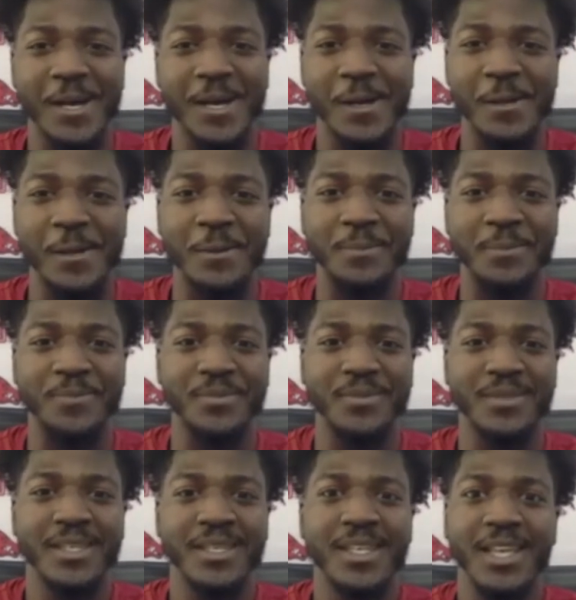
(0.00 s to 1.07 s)
Um,
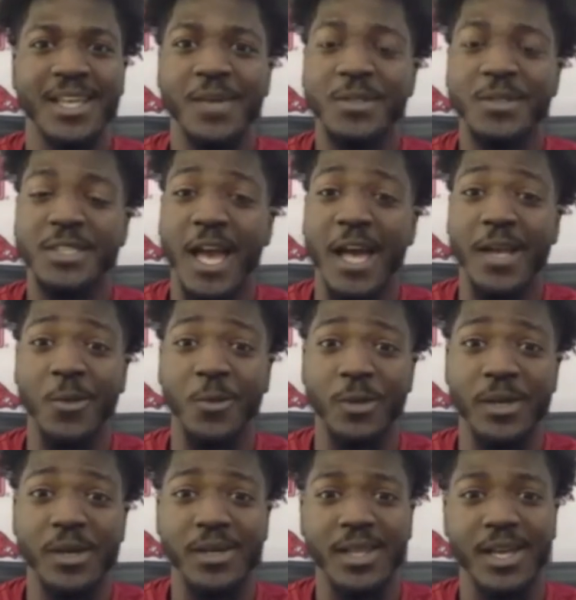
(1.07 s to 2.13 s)
it was kind of
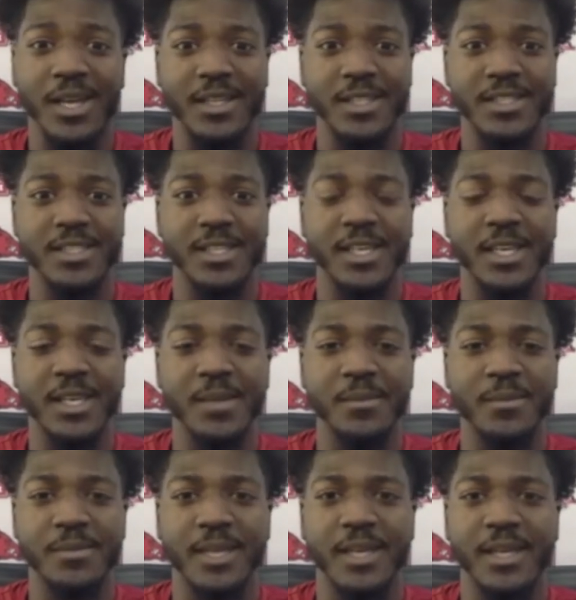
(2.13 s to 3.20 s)
weird, like the
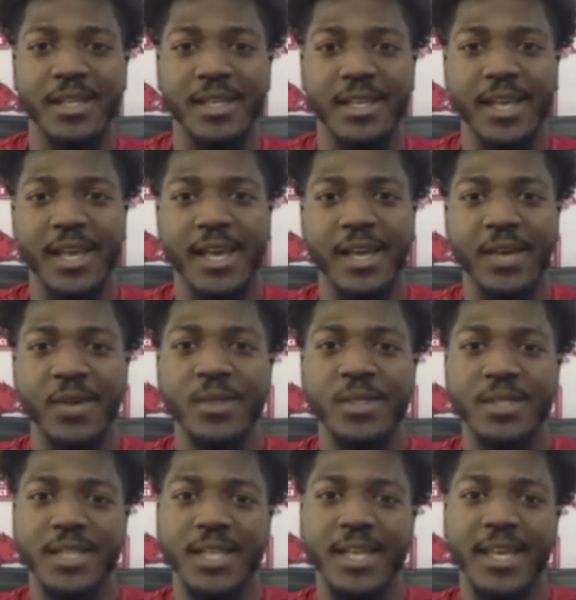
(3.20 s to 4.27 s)
scheme they they had going
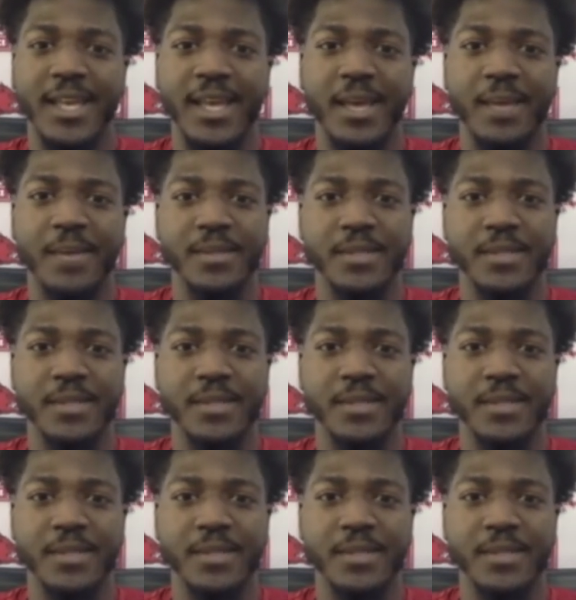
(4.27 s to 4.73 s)
into that game.